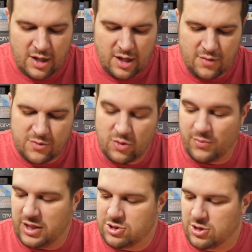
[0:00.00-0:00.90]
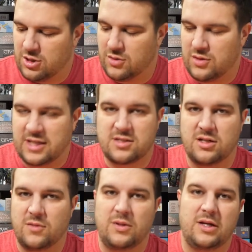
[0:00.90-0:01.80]
You want to make sure that's
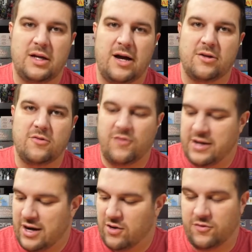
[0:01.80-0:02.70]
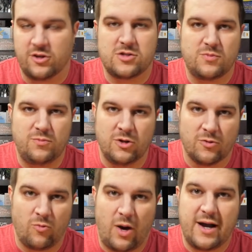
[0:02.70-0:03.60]
going to be how you find out if your
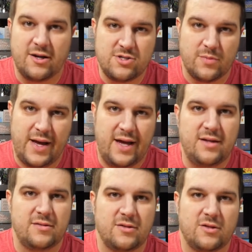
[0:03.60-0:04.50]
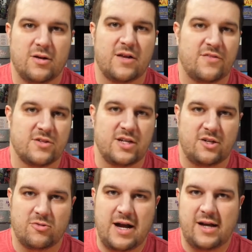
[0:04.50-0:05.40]
wires are bad, right? If there's like
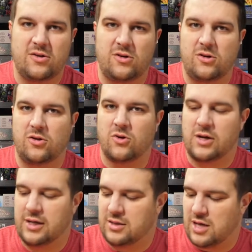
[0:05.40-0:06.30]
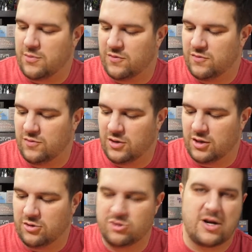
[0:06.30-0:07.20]
crackle or any type
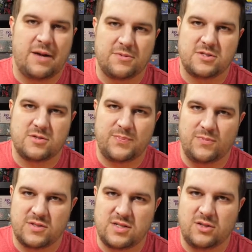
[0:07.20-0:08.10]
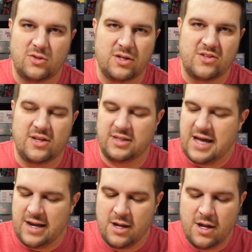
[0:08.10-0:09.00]
of dropped signal or anything like
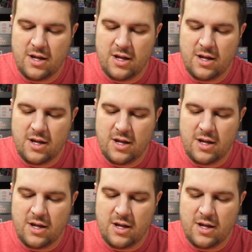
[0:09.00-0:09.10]
that.